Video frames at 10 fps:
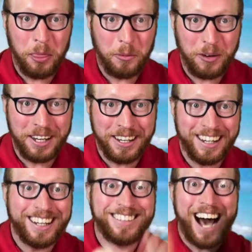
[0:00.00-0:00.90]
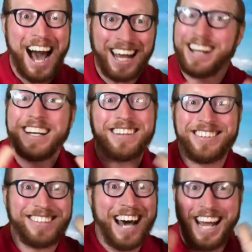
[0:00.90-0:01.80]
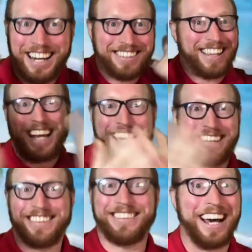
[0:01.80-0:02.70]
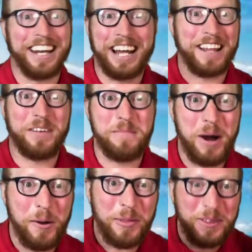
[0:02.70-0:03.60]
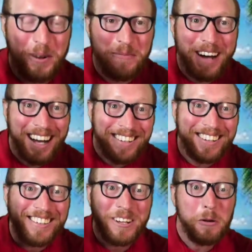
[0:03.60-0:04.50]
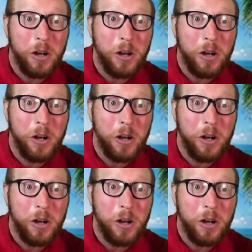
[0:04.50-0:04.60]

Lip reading: three. Tie. It's a tie. I can't decide. I love them both so much. It's so